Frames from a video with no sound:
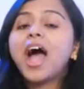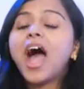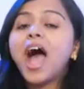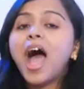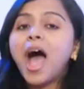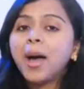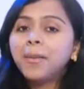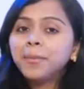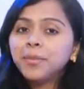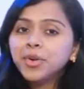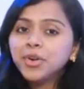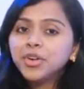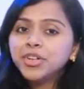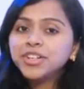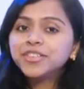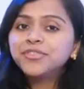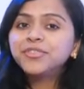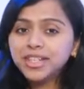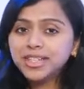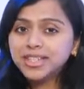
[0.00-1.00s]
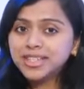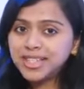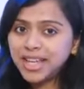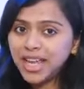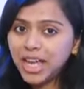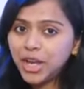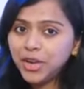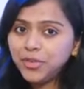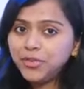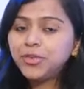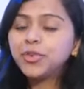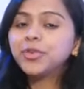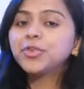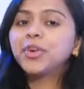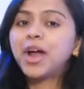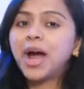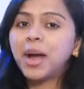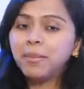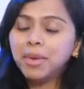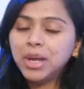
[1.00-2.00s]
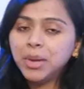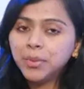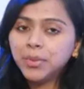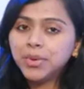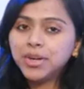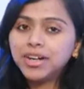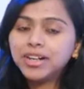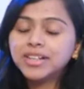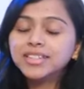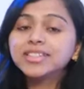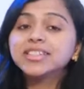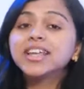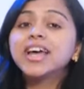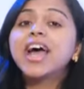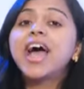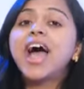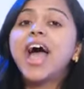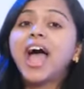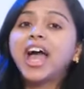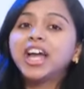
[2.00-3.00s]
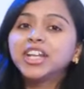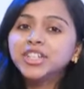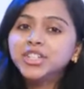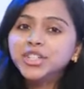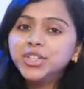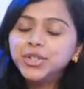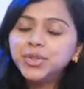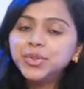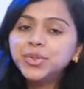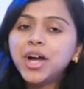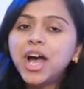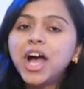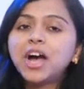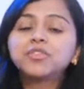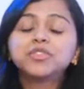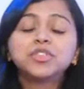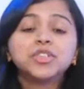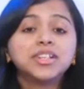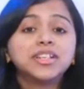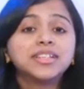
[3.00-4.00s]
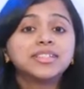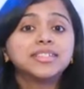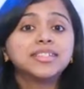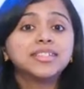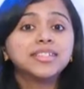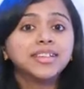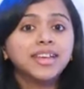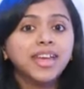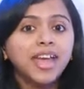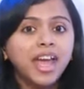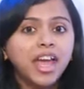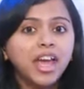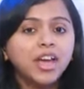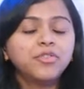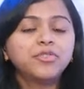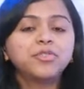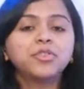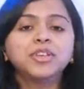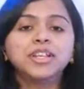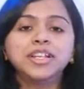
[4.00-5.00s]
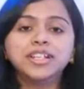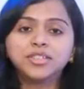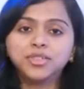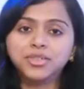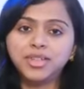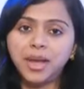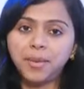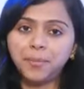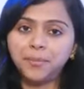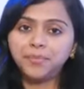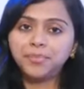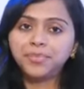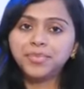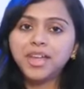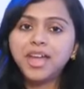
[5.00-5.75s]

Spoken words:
I'm going to say a few rhyming words and you have to listen carefully to them.